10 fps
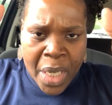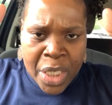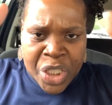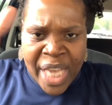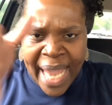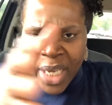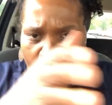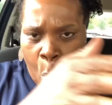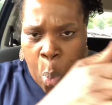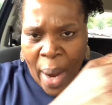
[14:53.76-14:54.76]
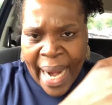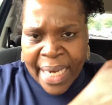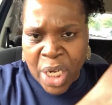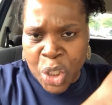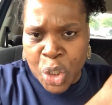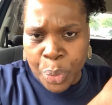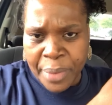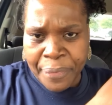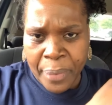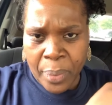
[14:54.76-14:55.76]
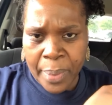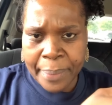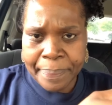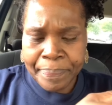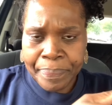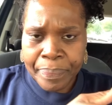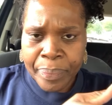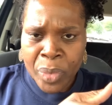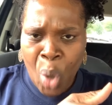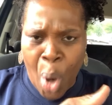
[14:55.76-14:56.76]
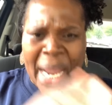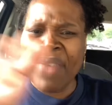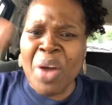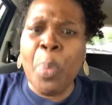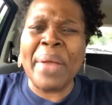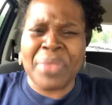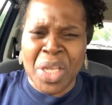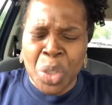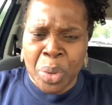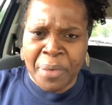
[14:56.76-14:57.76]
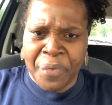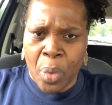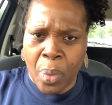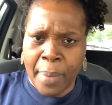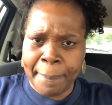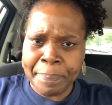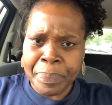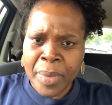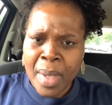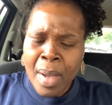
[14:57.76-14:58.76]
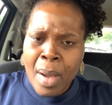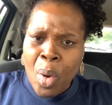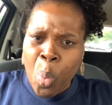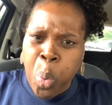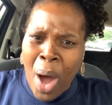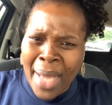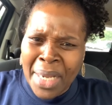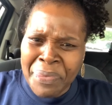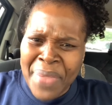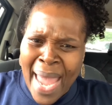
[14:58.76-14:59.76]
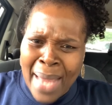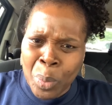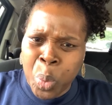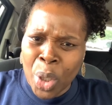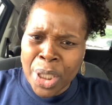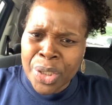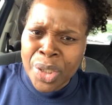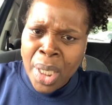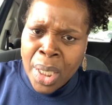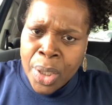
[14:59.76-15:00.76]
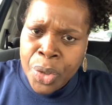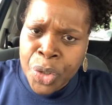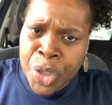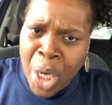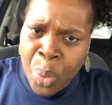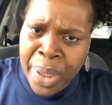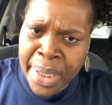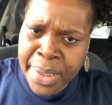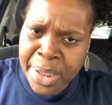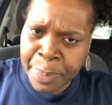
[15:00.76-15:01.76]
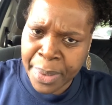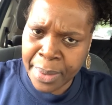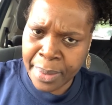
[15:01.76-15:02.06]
Take away the uniform, or even with the uniform. What if that was your husband?